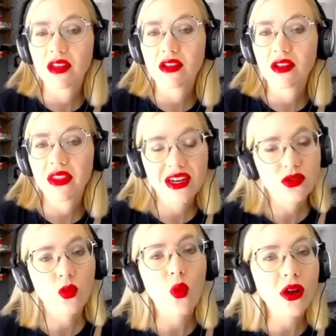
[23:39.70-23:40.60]
That is
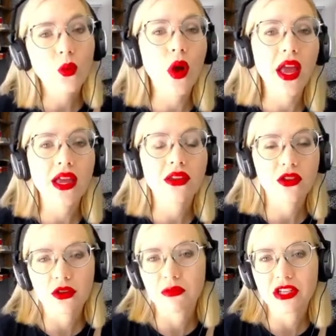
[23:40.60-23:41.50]
one way you
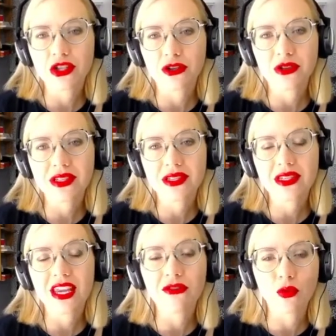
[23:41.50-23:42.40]
can be generous,
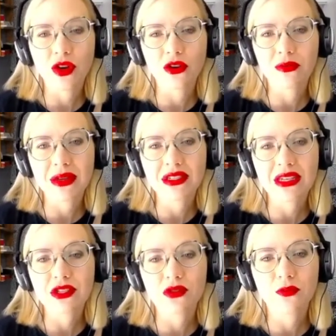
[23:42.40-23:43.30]
even when you're in baby
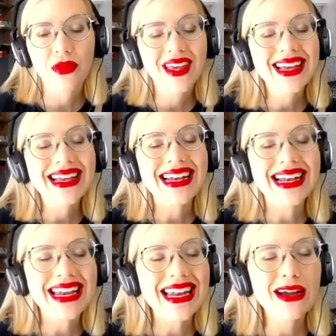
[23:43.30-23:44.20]
step 2.
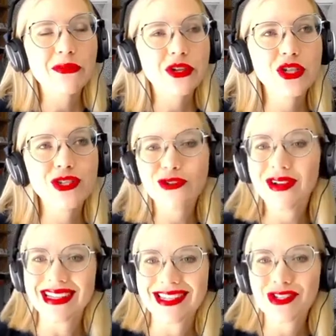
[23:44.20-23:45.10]
Number 2
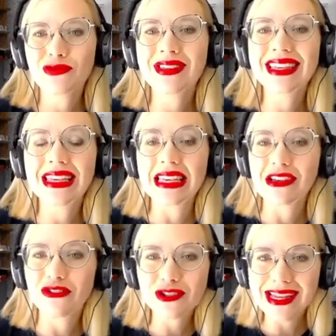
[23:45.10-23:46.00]
is to
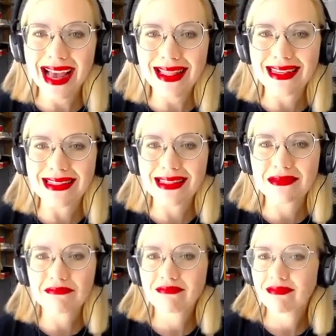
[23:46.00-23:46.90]
give your talents.
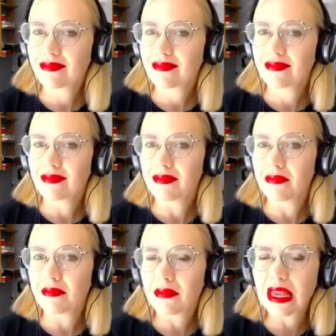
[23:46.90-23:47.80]

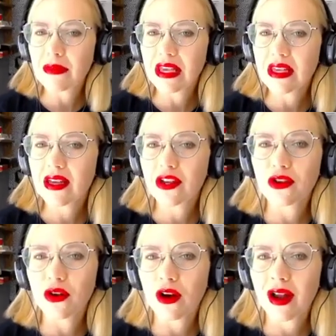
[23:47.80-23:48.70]
Maybe
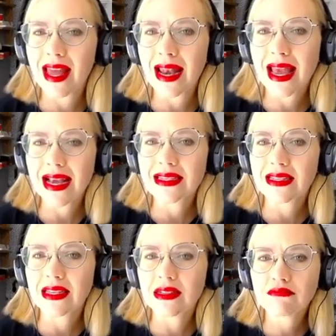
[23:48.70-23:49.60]
you're an
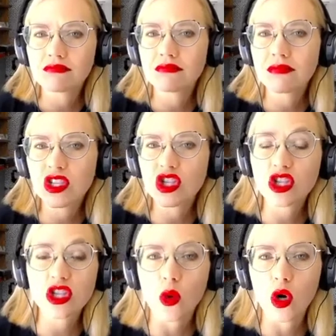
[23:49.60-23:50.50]
excellent
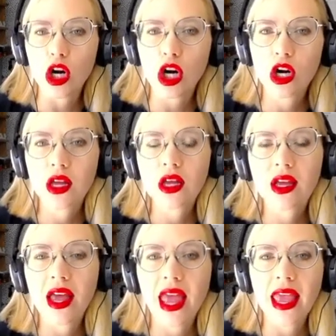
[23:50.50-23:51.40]
sewer
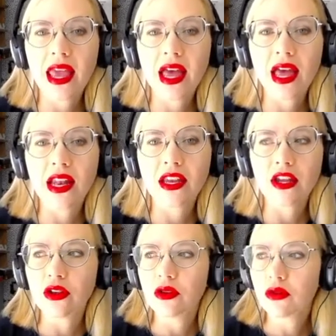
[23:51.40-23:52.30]
and
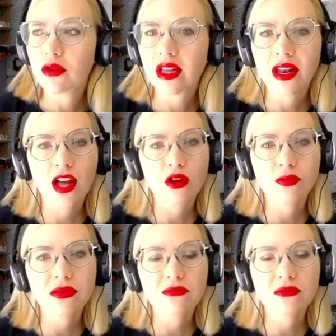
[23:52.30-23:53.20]
you can help
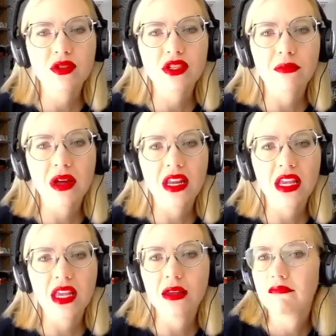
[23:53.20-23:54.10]

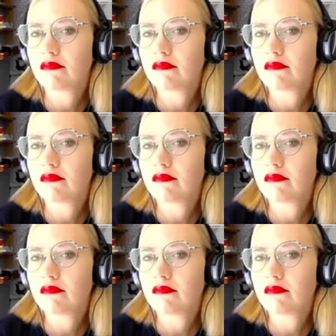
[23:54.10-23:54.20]
somebody